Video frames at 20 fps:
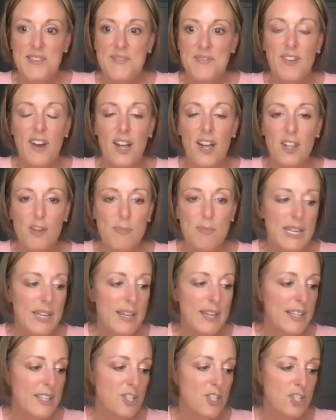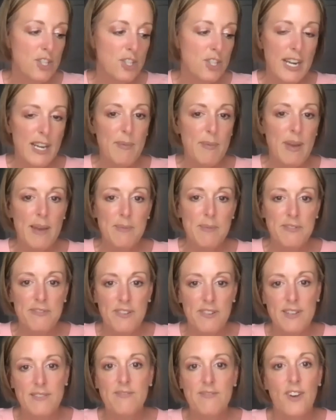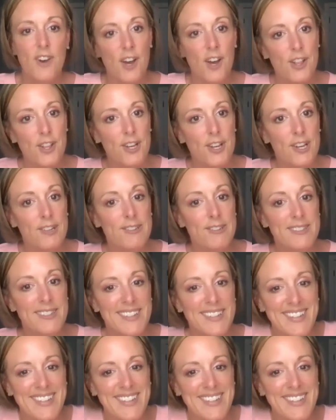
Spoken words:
Follow me on Instagram. I'm a fun follow.